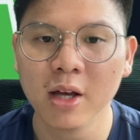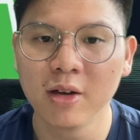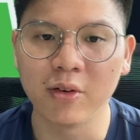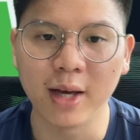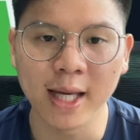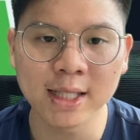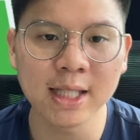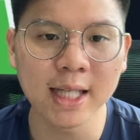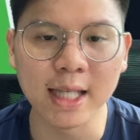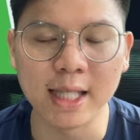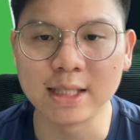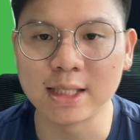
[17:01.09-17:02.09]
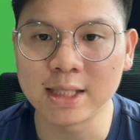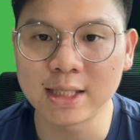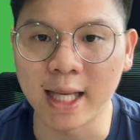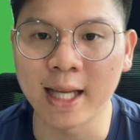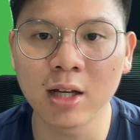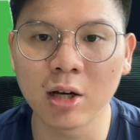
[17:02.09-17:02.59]
For Eze, he is the
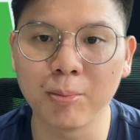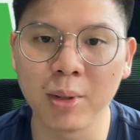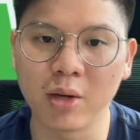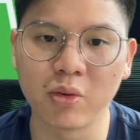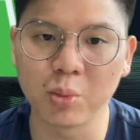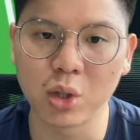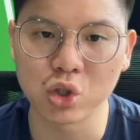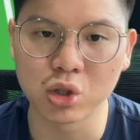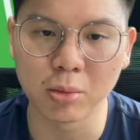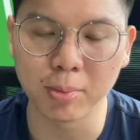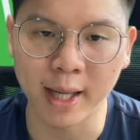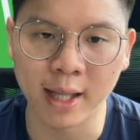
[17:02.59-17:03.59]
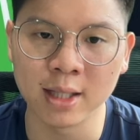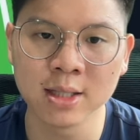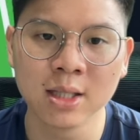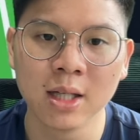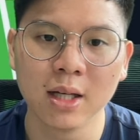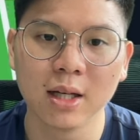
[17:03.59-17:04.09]
standout pick from Crystal
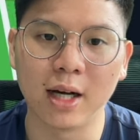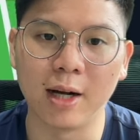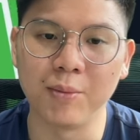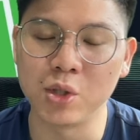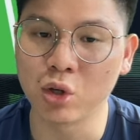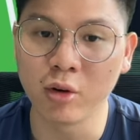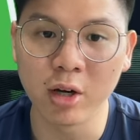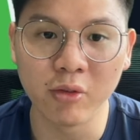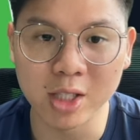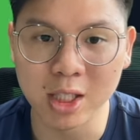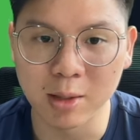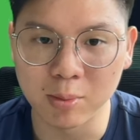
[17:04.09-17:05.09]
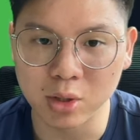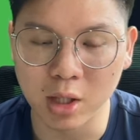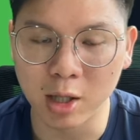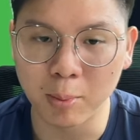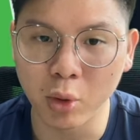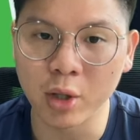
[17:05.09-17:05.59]
Palace. Um, he's already risen in
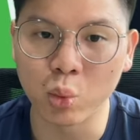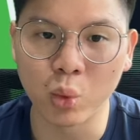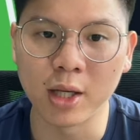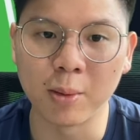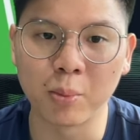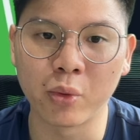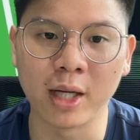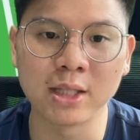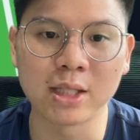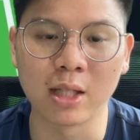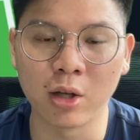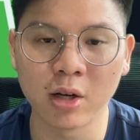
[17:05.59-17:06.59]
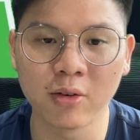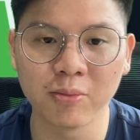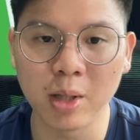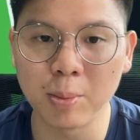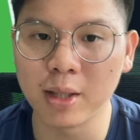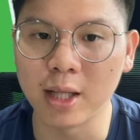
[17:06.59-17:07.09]
uh, 0.1 in price. A lot of
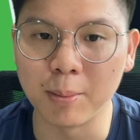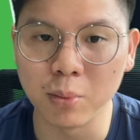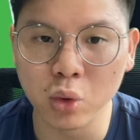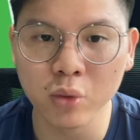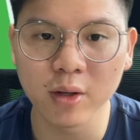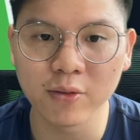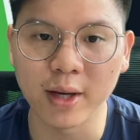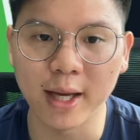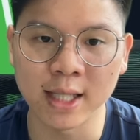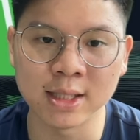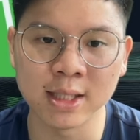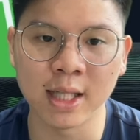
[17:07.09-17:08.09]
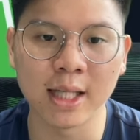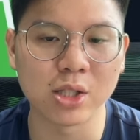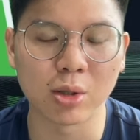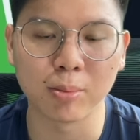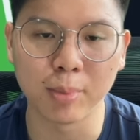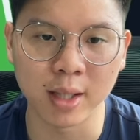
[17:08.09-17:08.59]
people are moving for Eze. He's
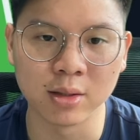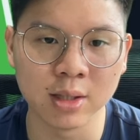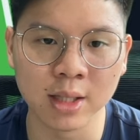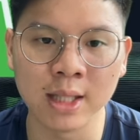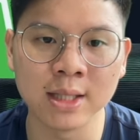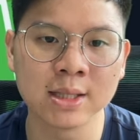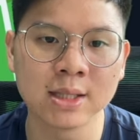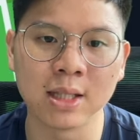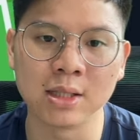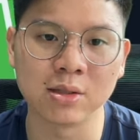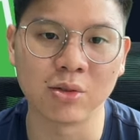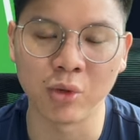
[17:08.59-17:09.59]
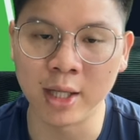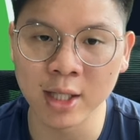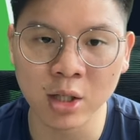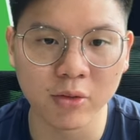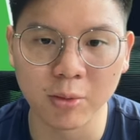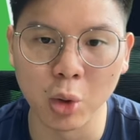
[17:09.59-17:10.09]
on penalties. He's really
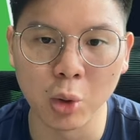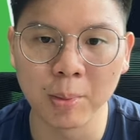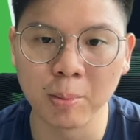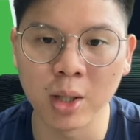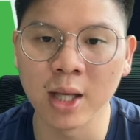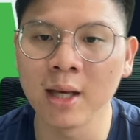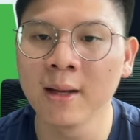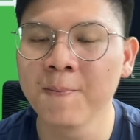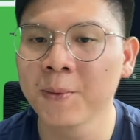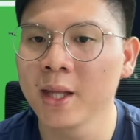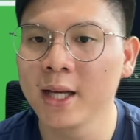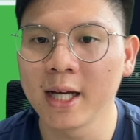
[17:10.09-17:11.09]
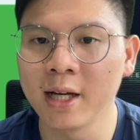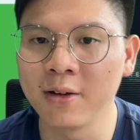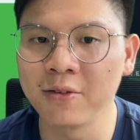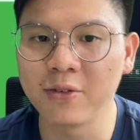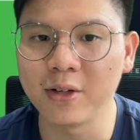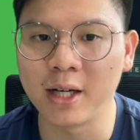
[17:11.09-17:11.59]
good from open play. Kind
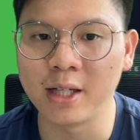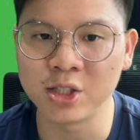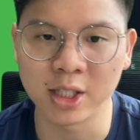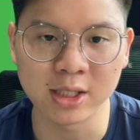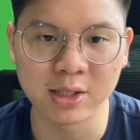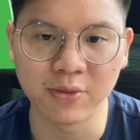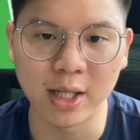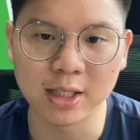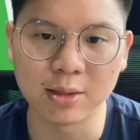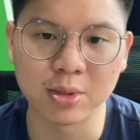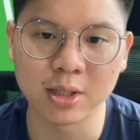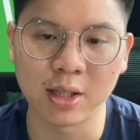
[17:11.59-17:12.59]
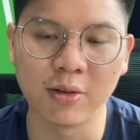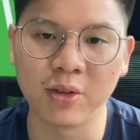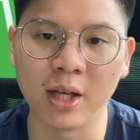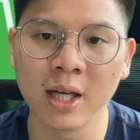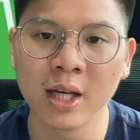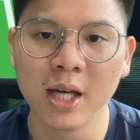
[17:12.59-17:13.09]
of uh, justifies himself
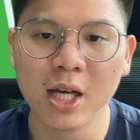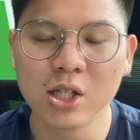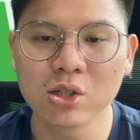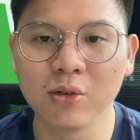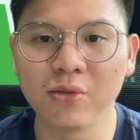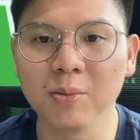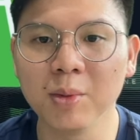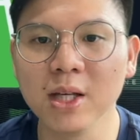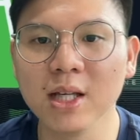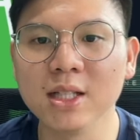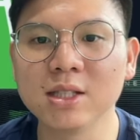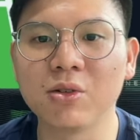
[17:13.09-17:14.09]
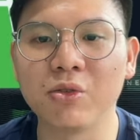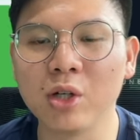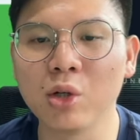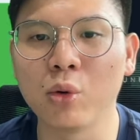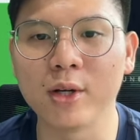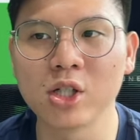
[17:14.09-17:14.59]
there. So for me, it's a
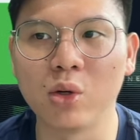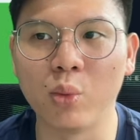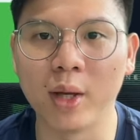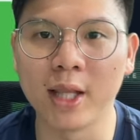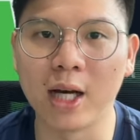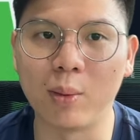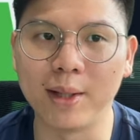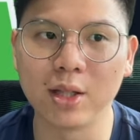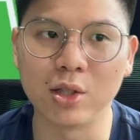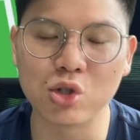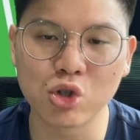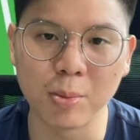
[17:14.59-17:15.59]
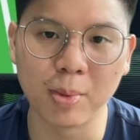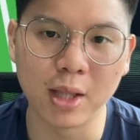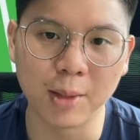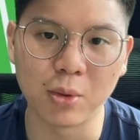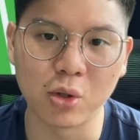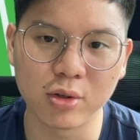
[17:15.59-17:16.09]
real question of whether I wanted to triple
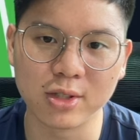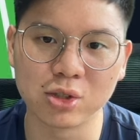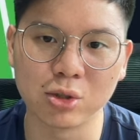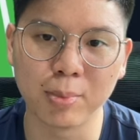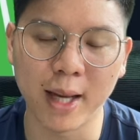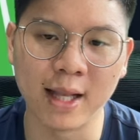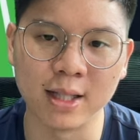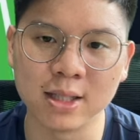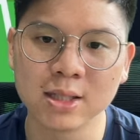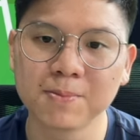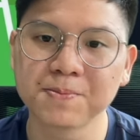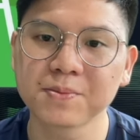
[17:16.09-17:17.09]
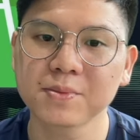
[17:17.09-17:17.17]
up on Crystal Palace.